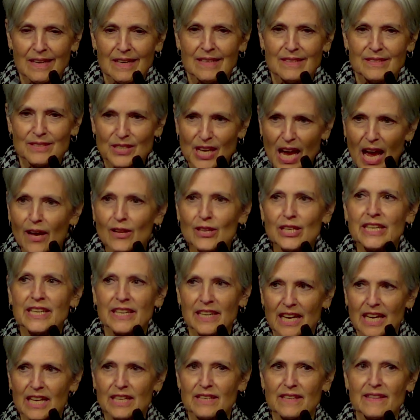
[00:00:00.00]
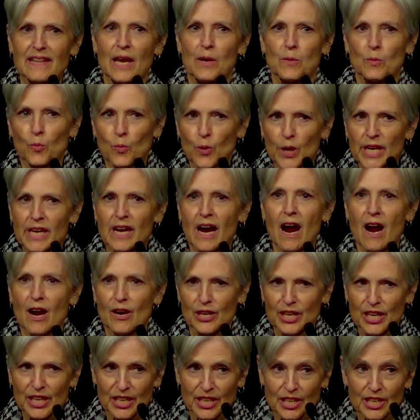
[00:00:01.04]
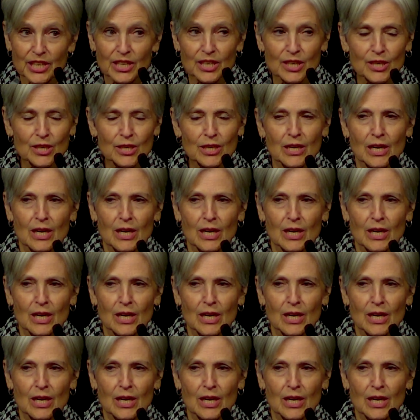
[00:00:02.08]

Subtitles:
telling it that we are here,